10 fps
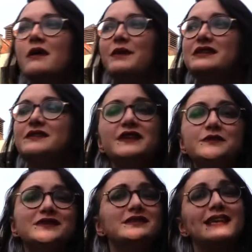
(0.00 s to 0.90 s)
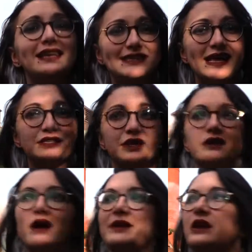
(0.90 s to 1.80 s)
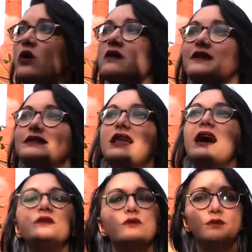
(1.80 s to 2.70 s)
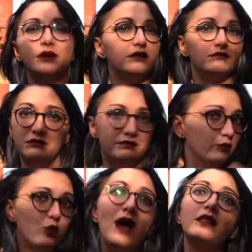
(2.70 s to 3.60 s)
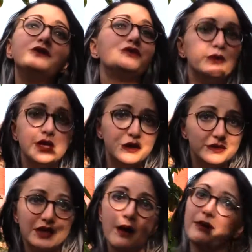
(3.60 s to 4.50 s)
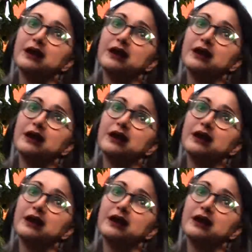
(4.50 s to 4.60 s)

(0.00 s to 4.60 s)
Because if this was a city centre, I mean, all of this land would have been well and truly used up